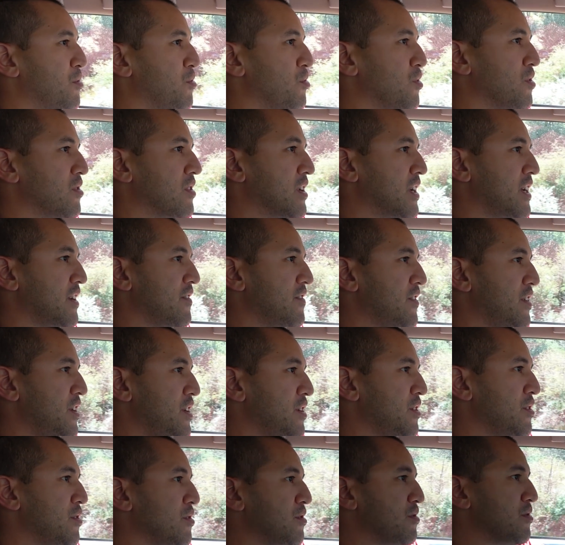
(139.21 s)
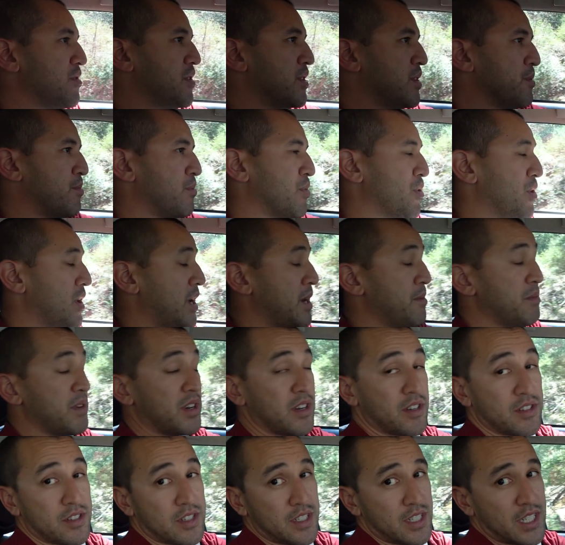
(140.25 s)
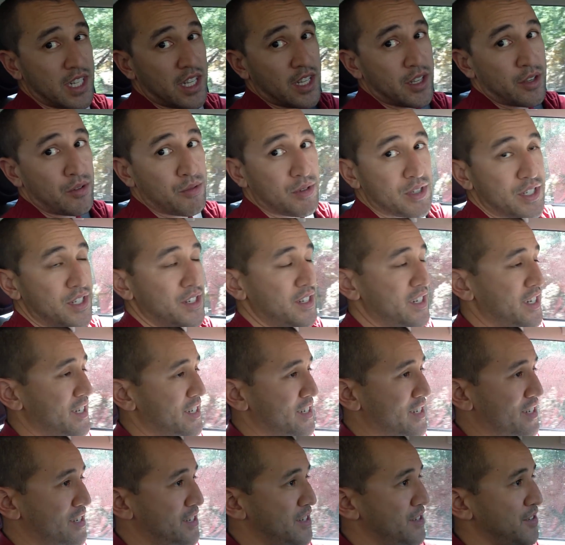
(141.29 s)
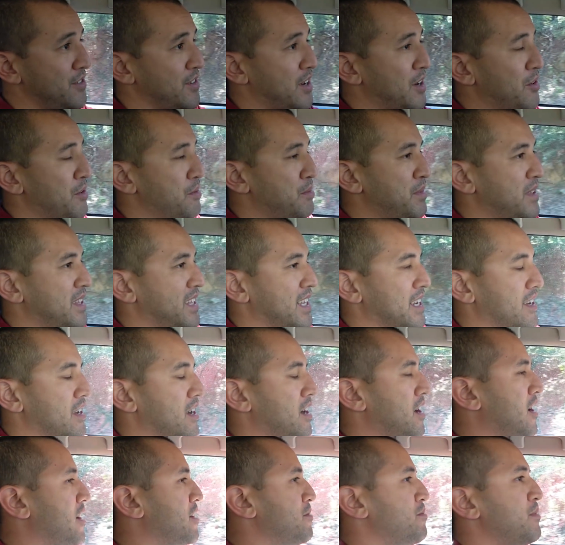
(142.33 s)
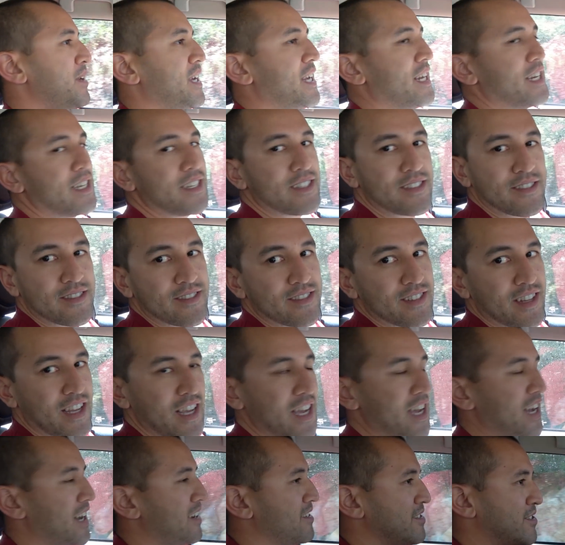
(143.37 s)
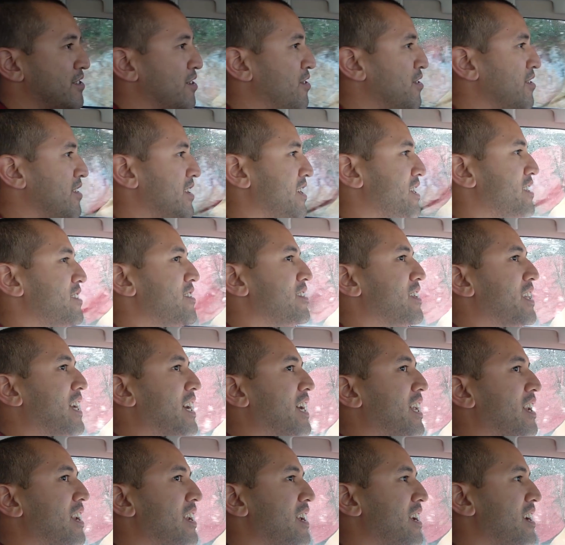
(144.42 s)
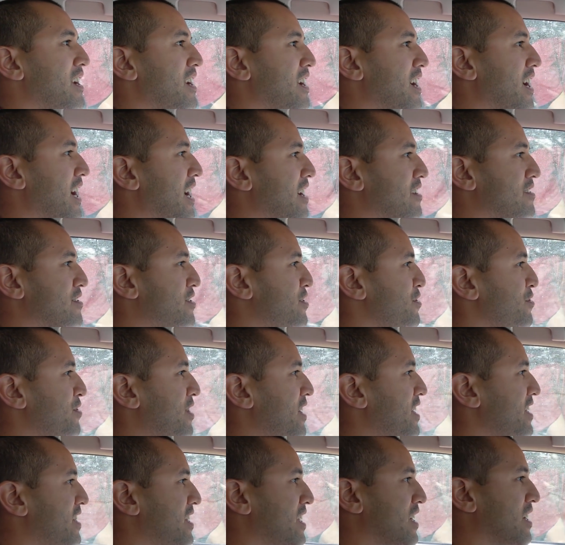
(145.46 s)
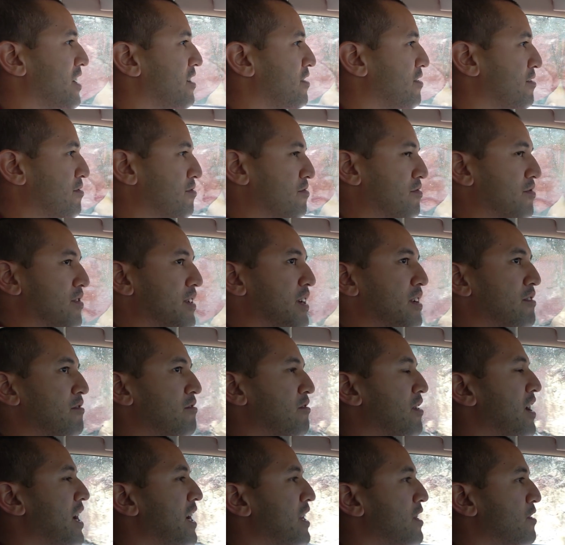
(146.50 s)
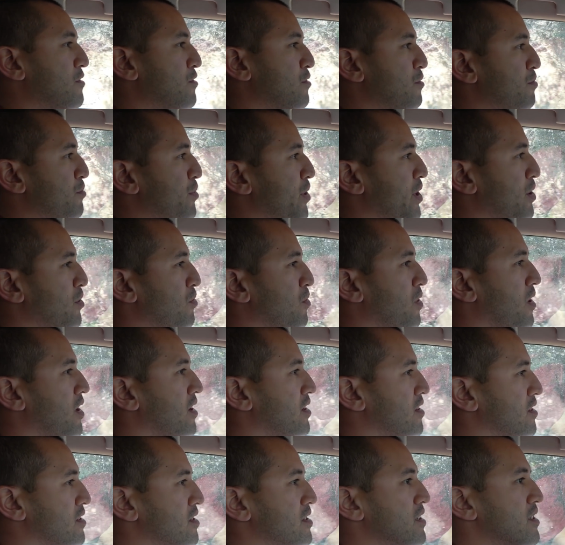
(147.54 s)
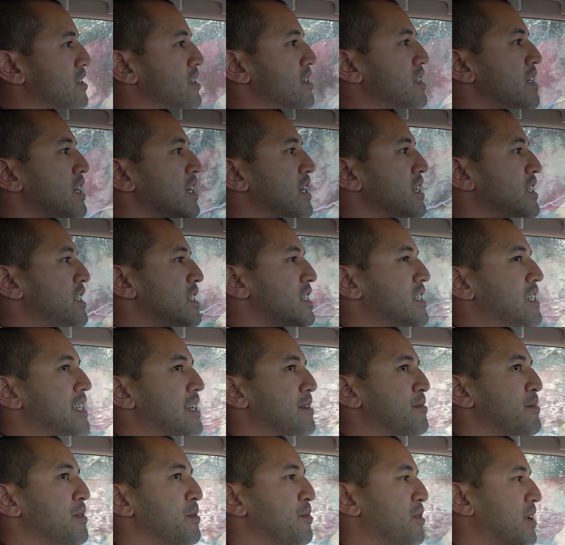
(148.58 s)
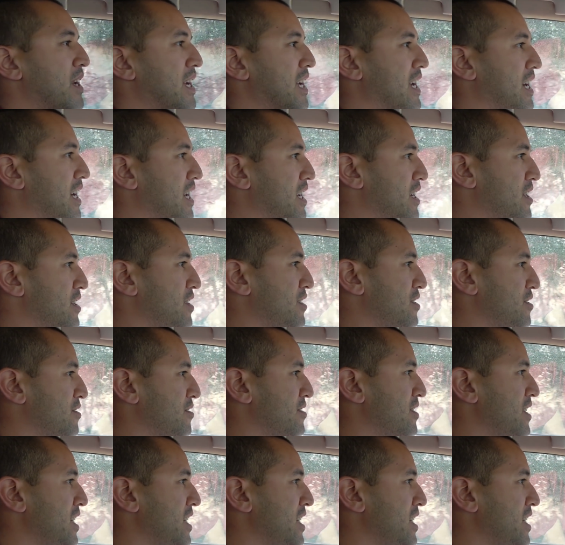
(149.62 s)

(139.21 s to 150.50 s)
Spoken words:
we'll give you the parameters and tell you what you need to do, I would have been like, oh man, I'll totally do that. I'll do anything. I'll freaking ride through brick walls. Just tell me what I gotta do.